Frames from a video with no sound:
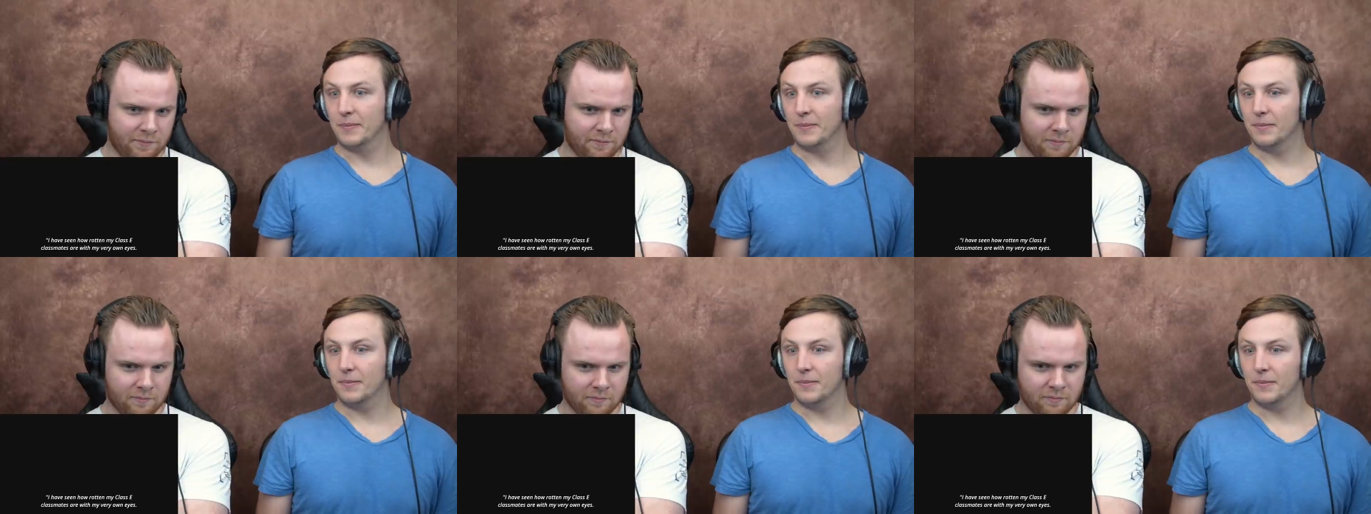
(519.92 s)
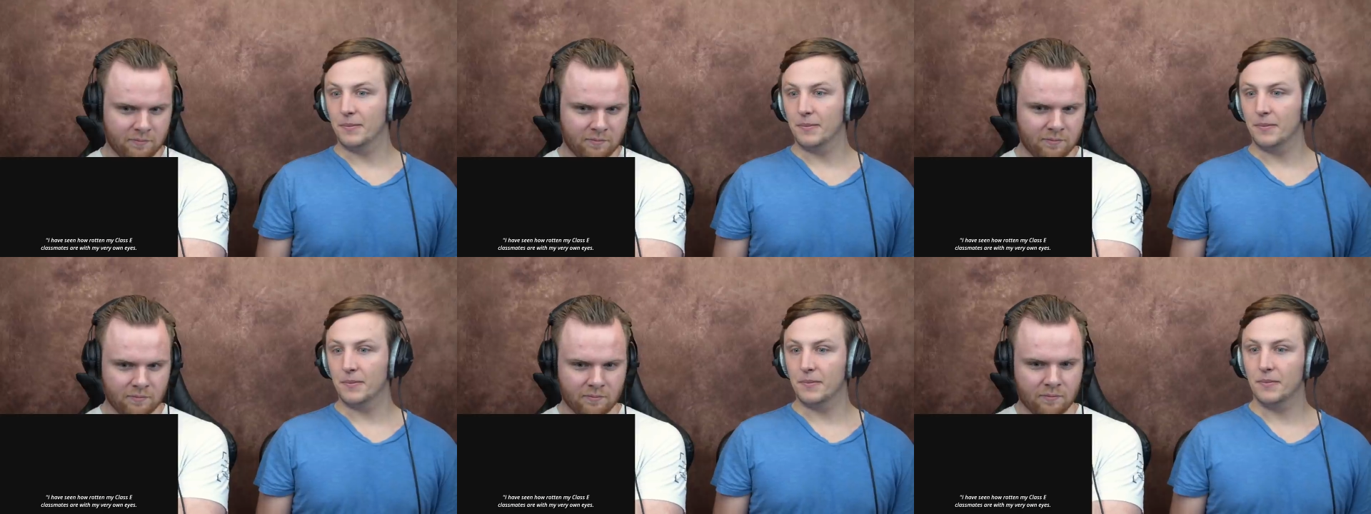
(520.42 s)

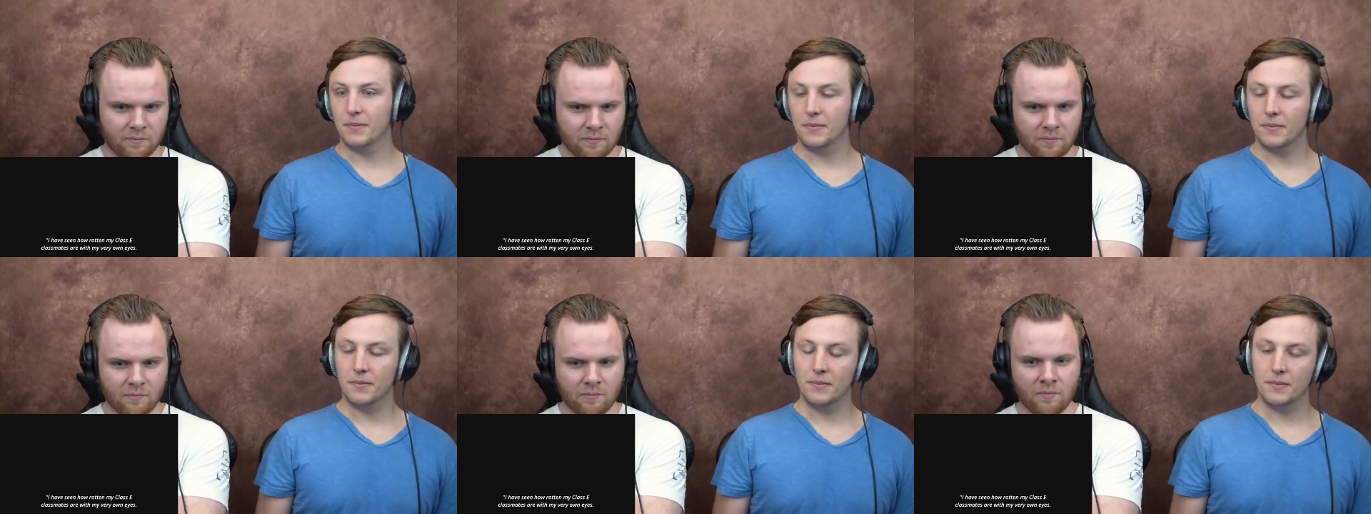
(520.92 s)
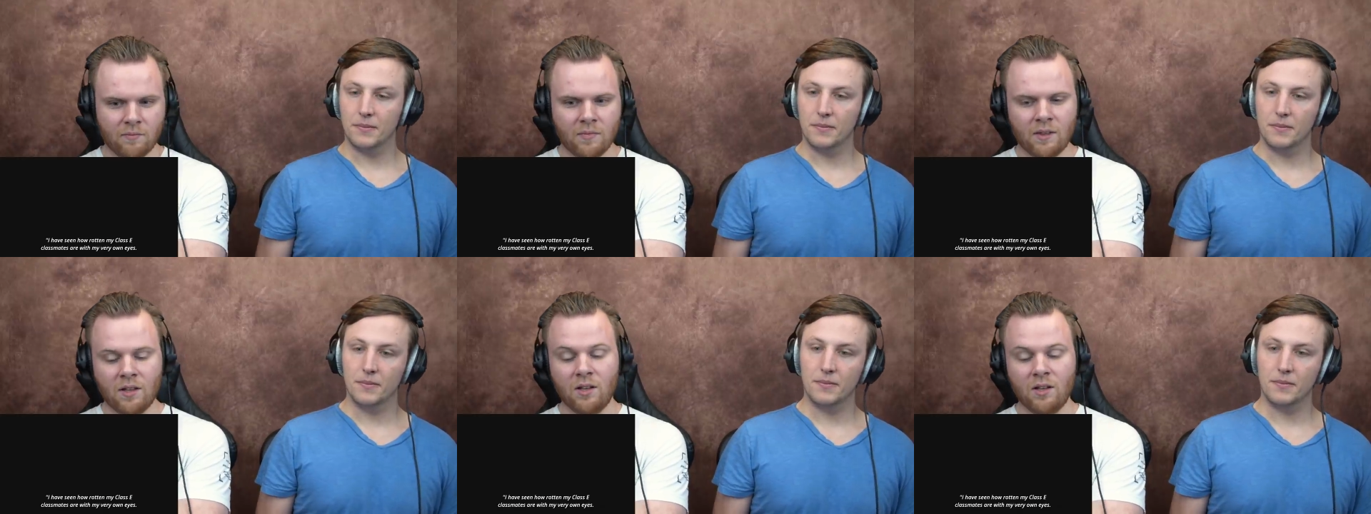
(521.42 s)
[no speech]